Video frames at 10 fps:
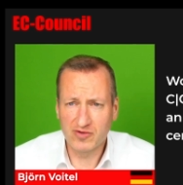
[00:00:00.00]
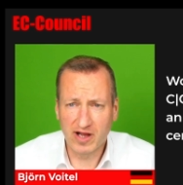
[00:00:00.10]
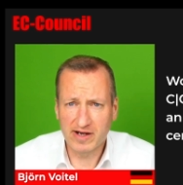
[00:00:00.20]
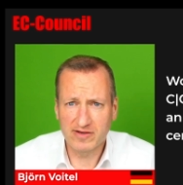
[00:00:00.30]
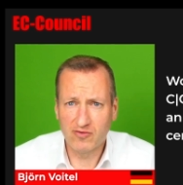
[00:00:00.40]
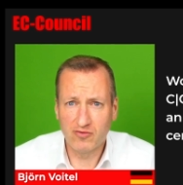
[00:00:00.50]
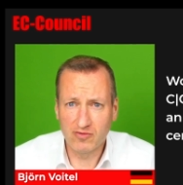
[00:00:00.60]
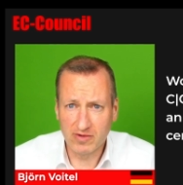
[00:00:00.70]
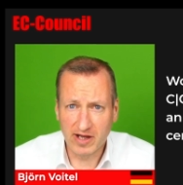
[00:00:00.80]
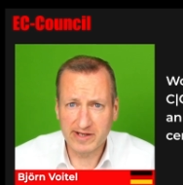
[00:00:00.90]
light
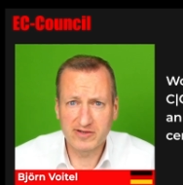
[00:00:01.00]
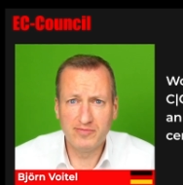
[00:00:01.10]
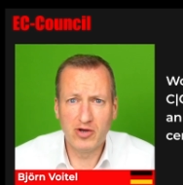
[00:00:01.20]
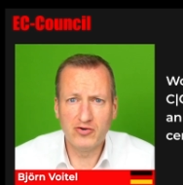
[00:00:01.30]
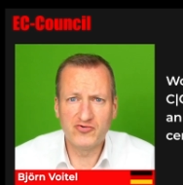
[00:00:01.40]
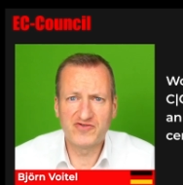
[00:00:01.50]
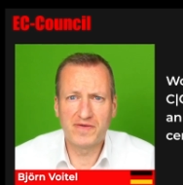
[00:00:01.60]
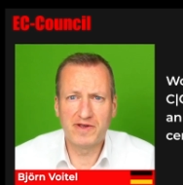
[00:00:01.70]
or light most